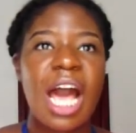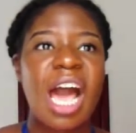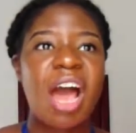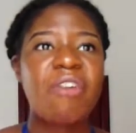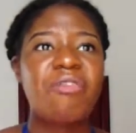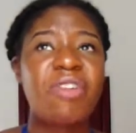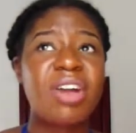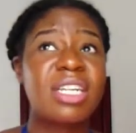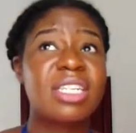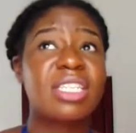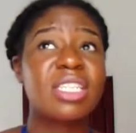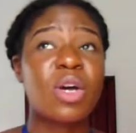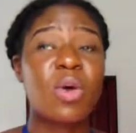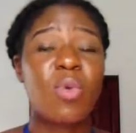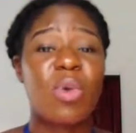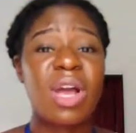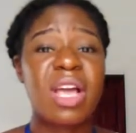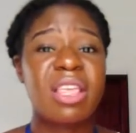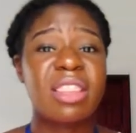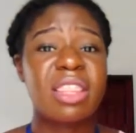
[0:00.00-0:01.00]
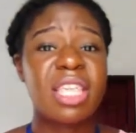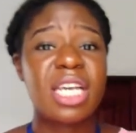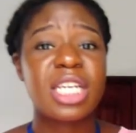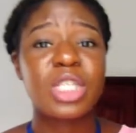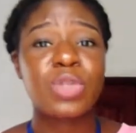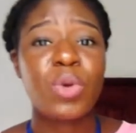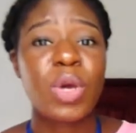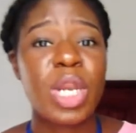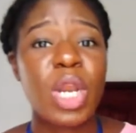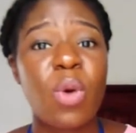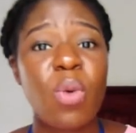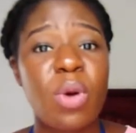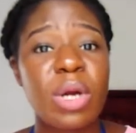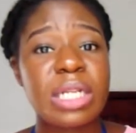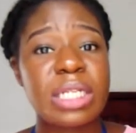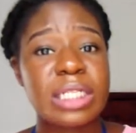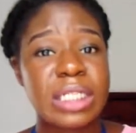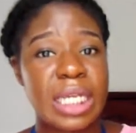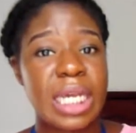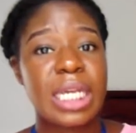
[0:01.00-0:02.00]
I read somewhere it takes
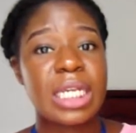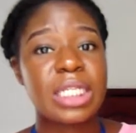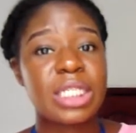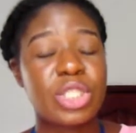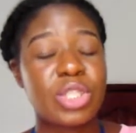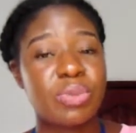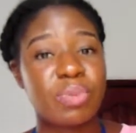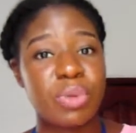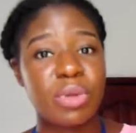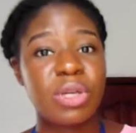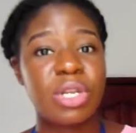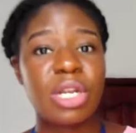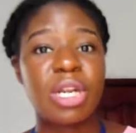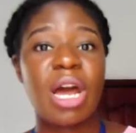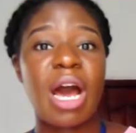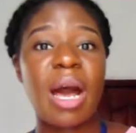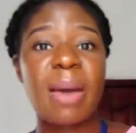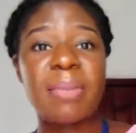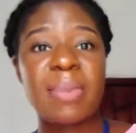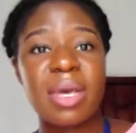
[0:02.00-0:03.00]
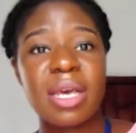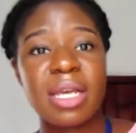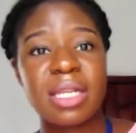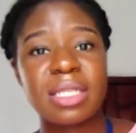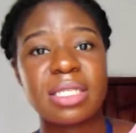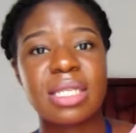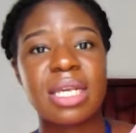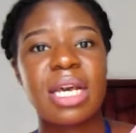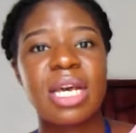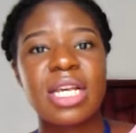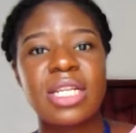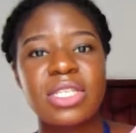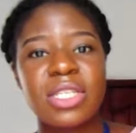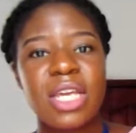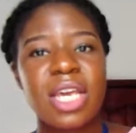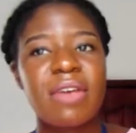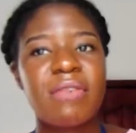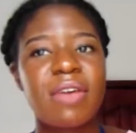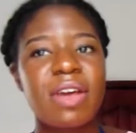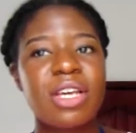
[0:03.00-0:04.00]
21 days to build an habit.
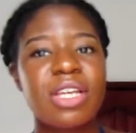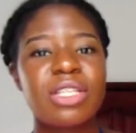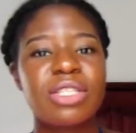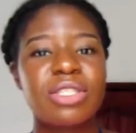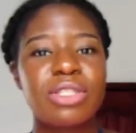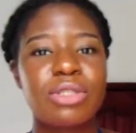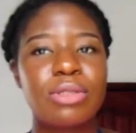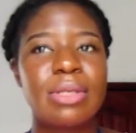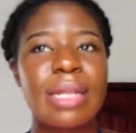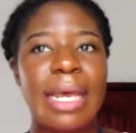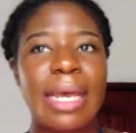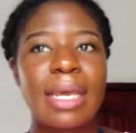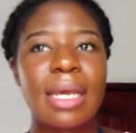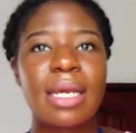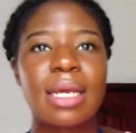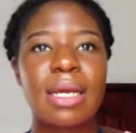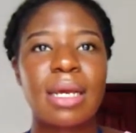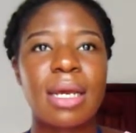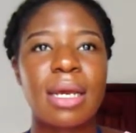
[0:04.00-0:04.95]
So if I can, like,